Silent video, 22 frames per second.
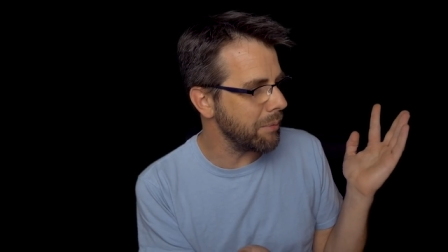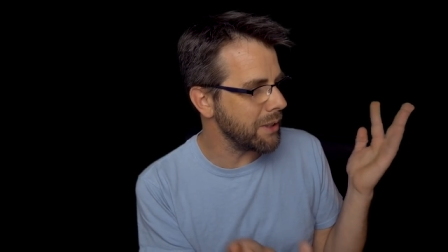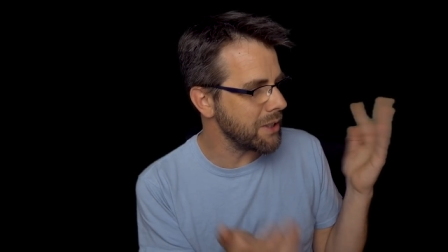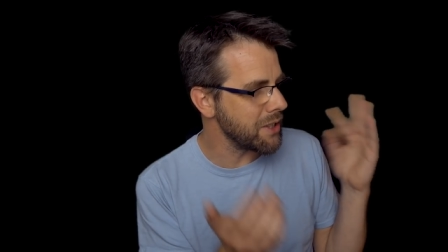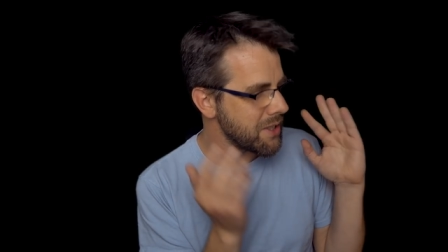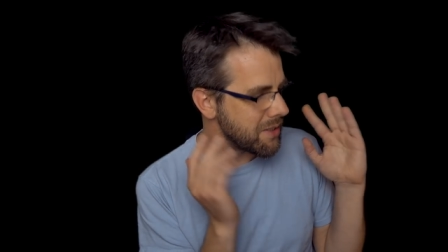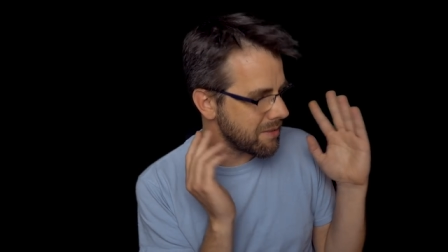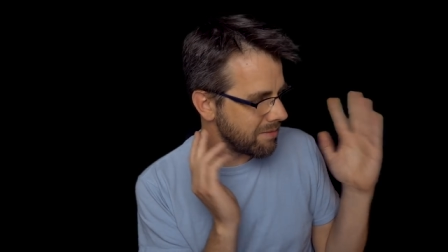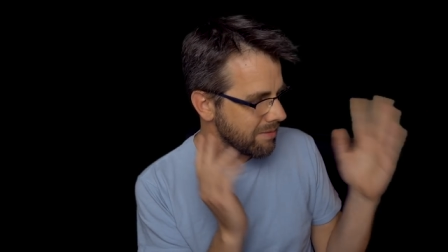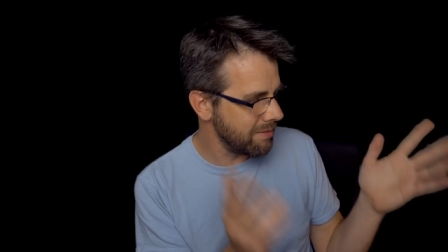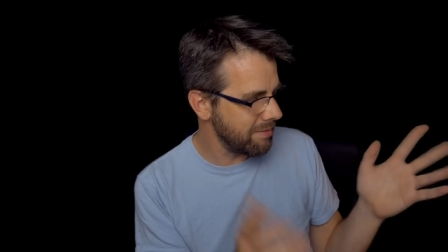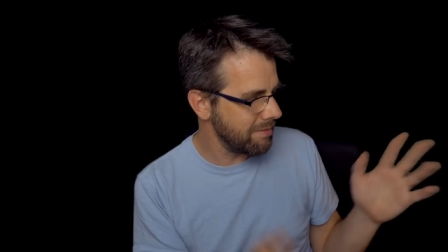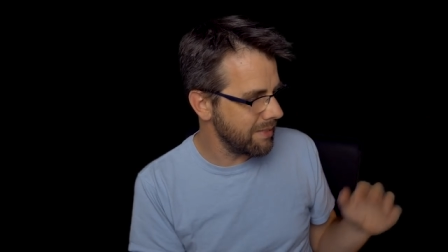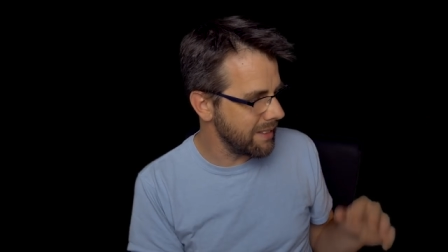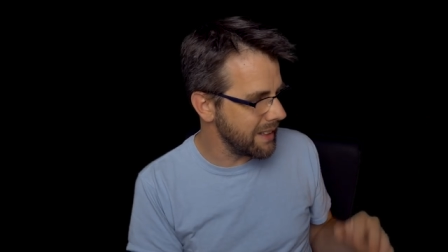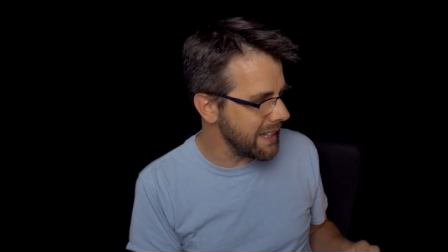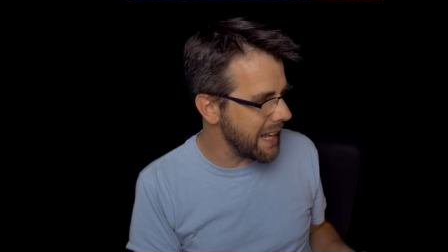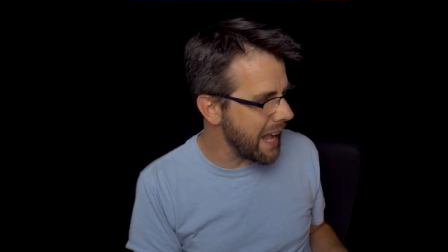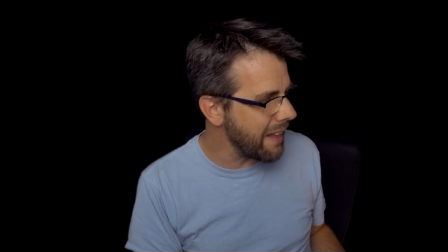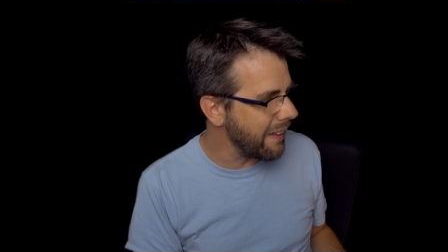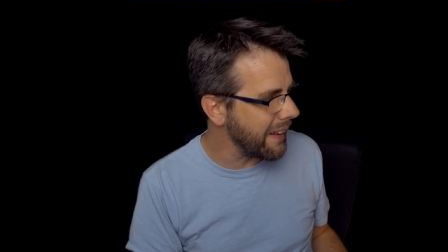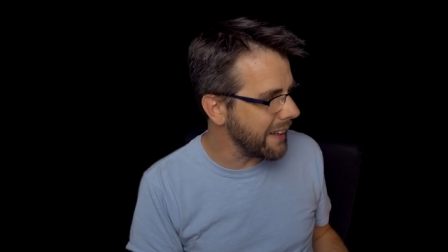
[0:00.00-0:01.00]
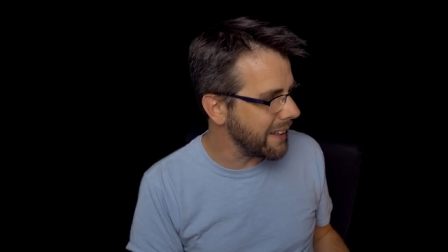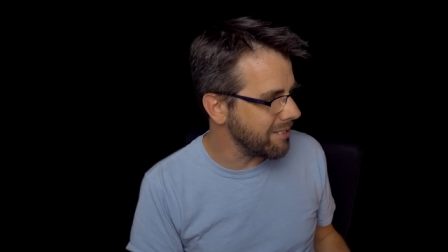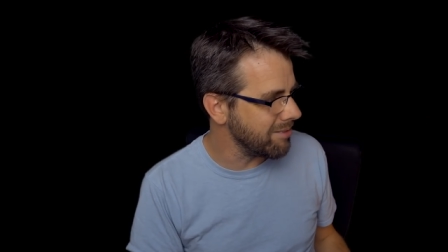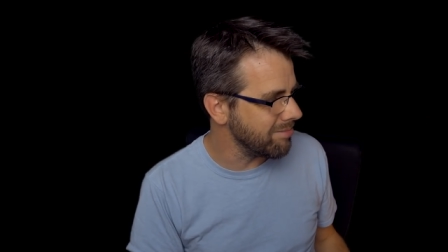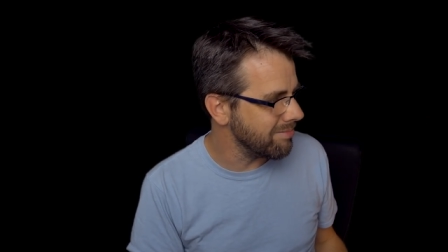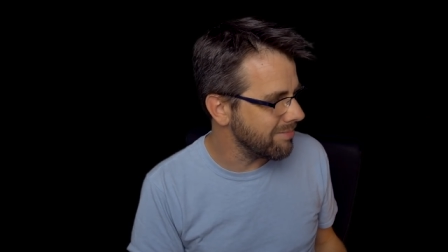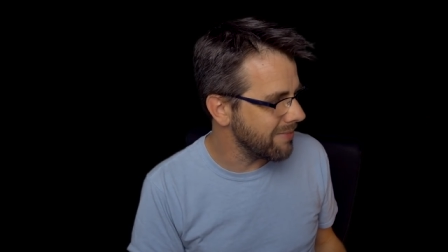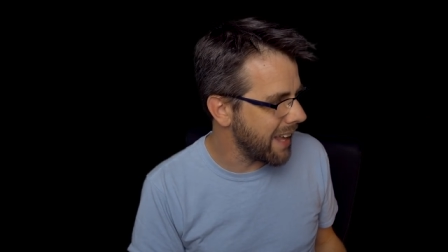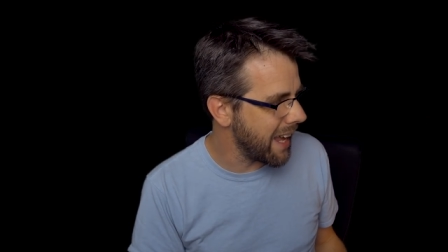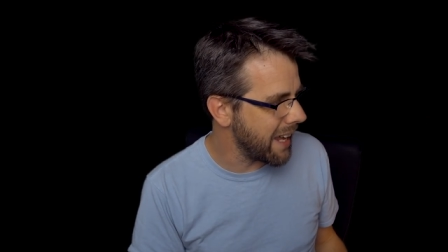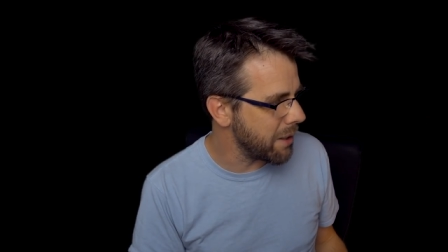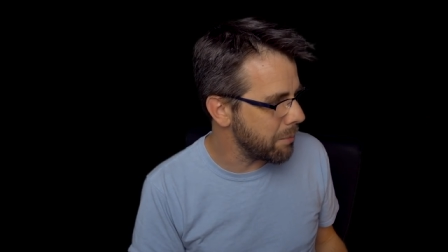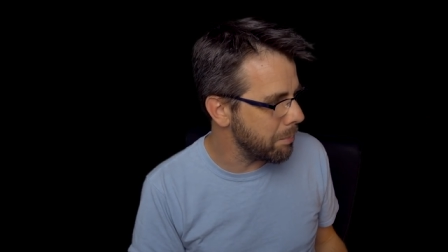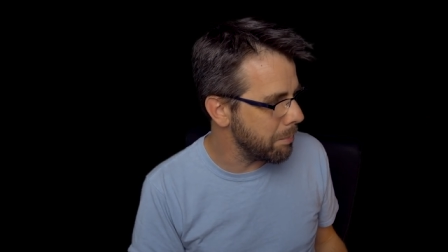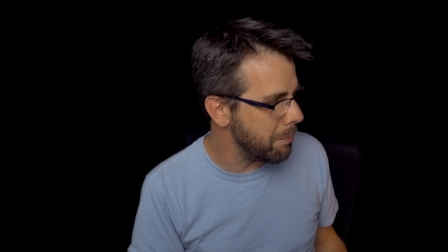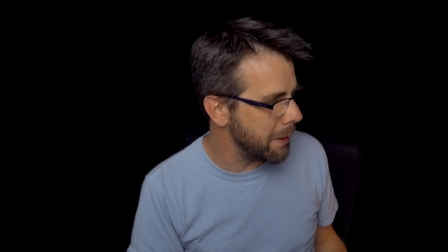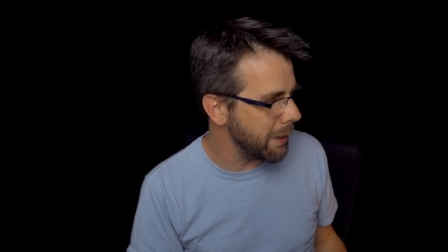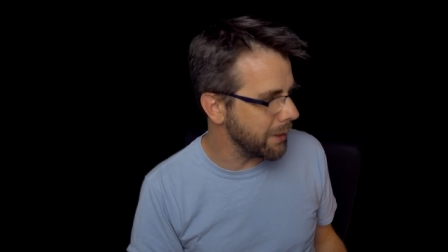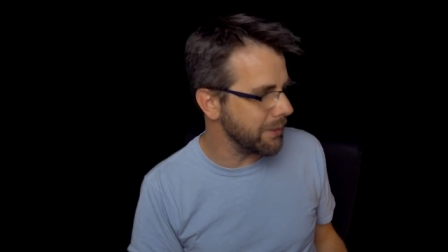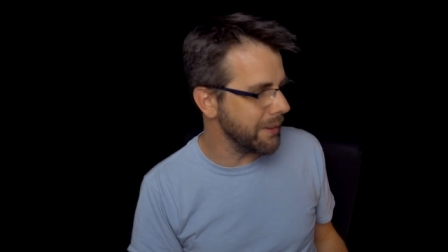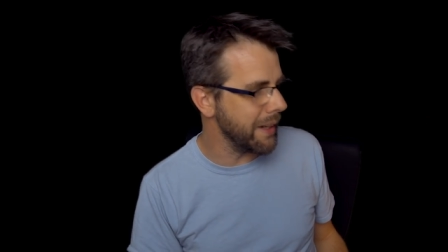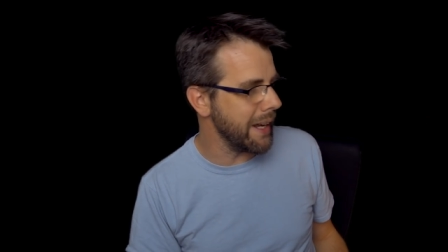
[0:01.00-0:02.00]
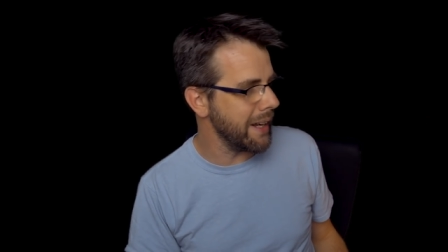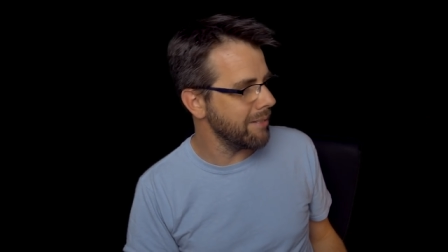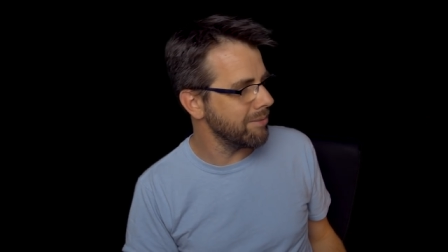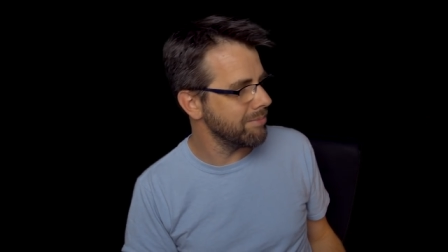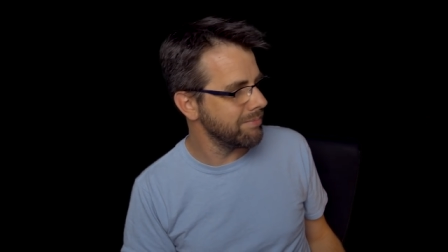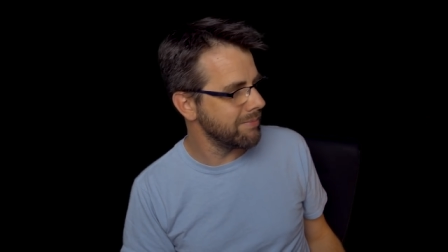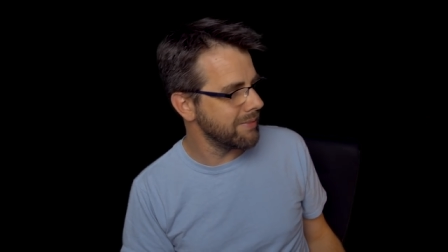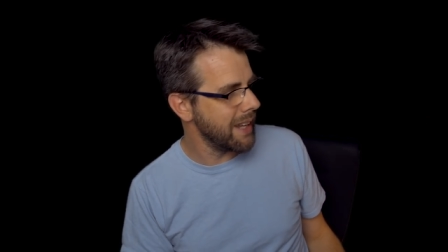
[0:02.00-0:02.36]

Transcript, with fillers: They're just yelling at a building.